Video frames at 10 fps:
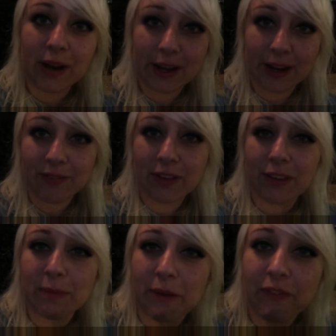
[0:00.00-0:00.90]
I'd have to
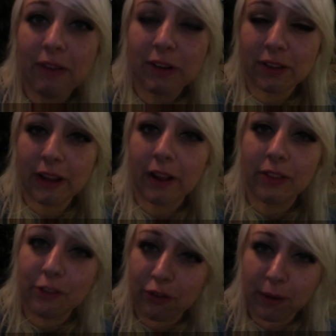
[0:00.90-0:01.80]
say my favorite snack of
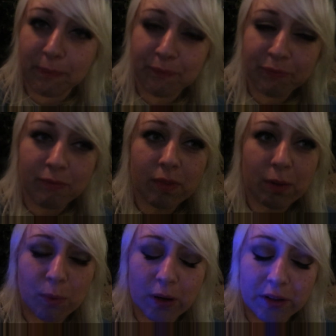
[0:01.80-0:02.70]
the trip
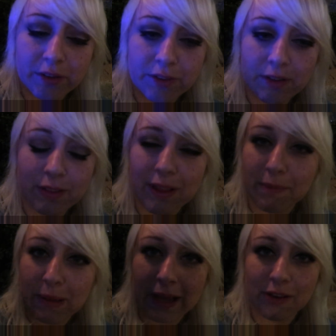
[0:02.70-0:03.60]
was that
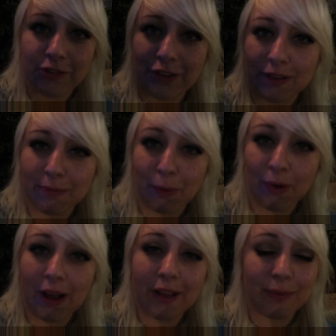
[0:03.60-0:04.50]
mac and cheese bowl.
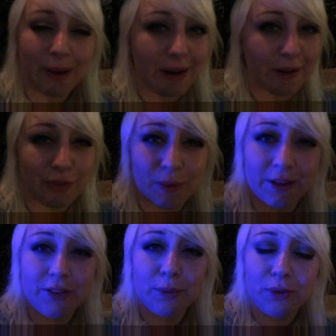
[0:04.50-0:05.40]
That's why I got it
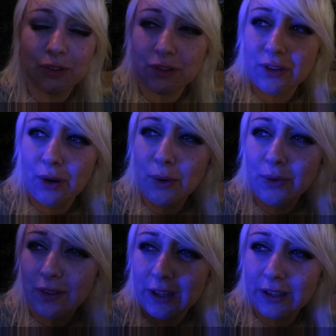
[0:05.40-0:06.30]
twice. It was just so
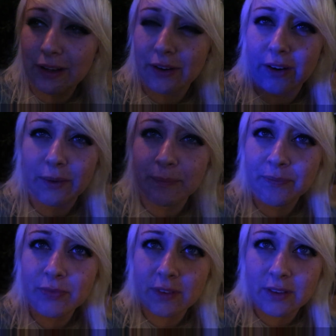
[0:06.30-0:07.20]
stinking good.
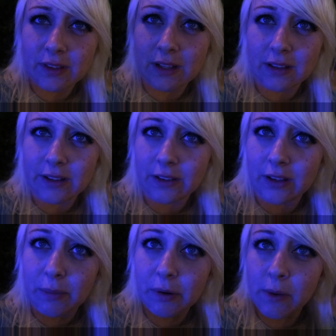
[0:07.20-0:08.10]
See that
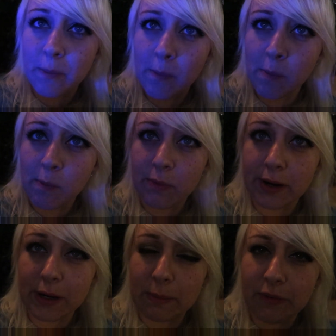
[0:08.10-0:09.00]
lightsaber
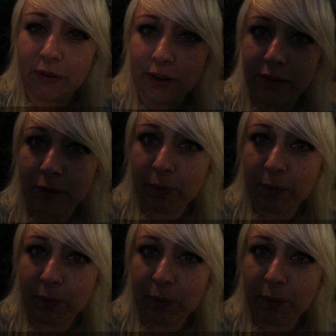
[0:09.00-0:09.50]
right up my face?